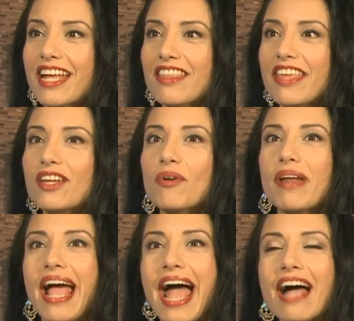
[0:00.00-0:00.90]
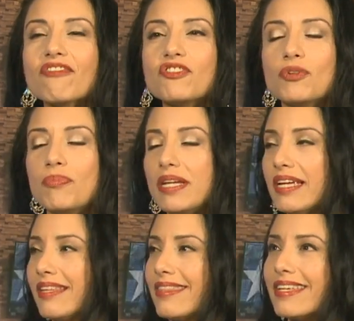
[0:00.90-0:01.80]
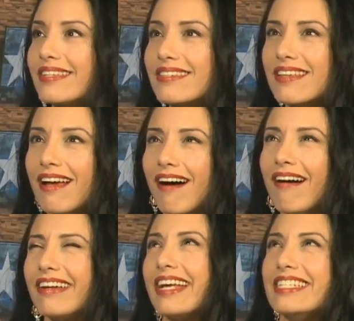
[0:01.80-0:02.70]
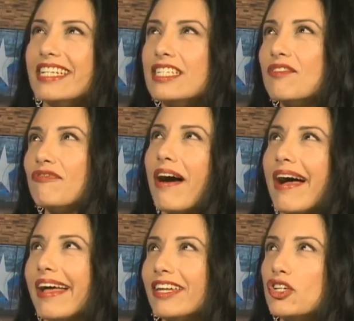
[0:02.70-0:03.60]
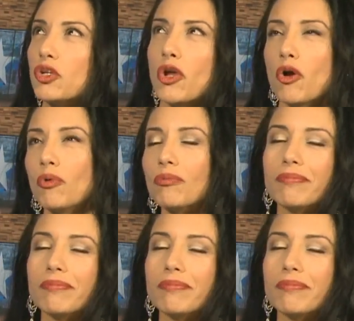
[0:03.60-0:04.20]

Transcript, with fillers: they don't have to be this unidentified, you know,